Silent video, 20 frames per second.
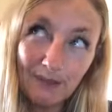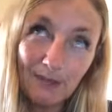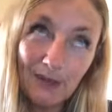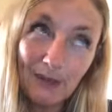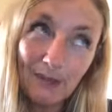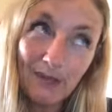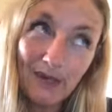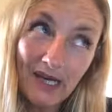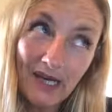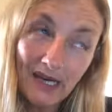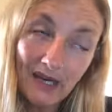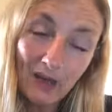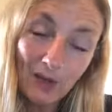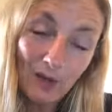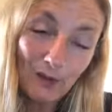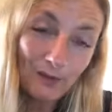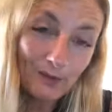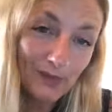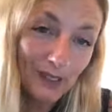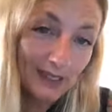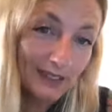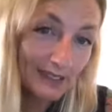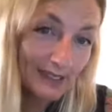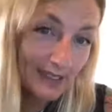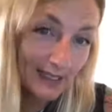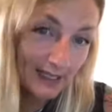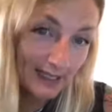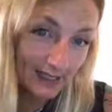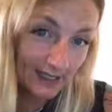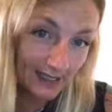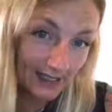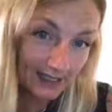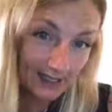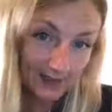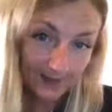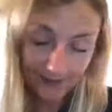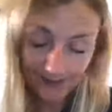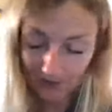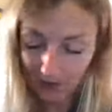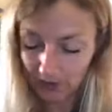be back on
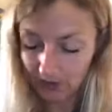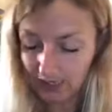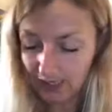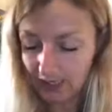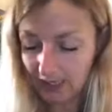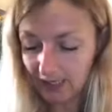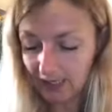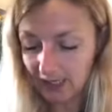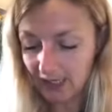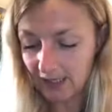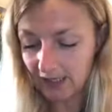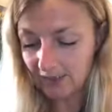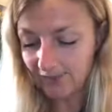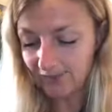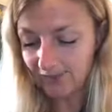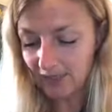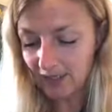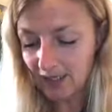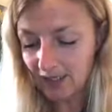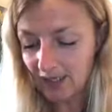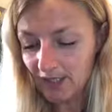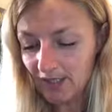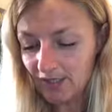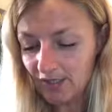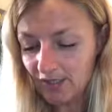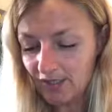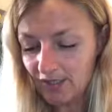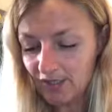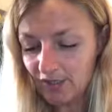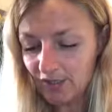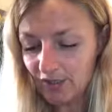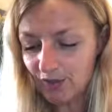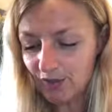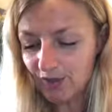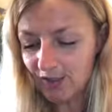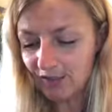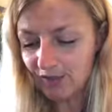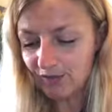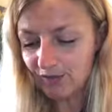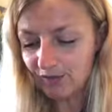Monday on here to do
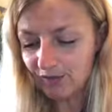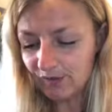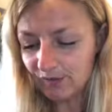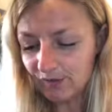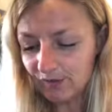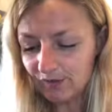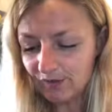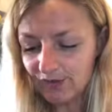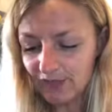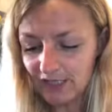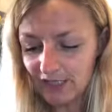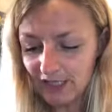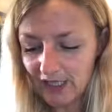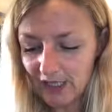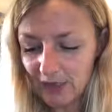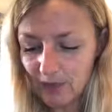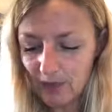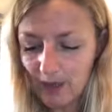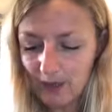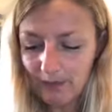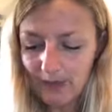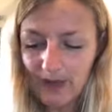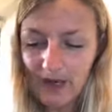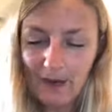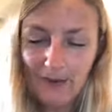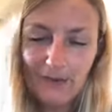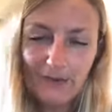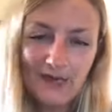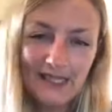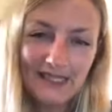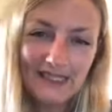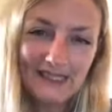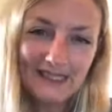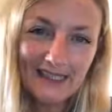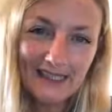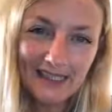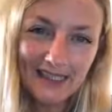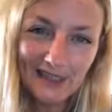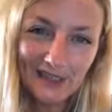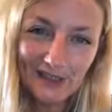a little video about
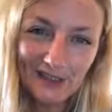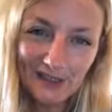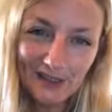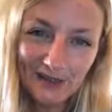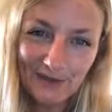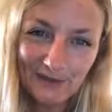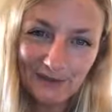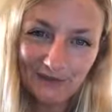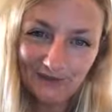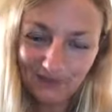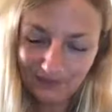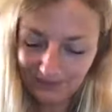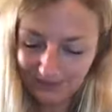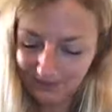meditation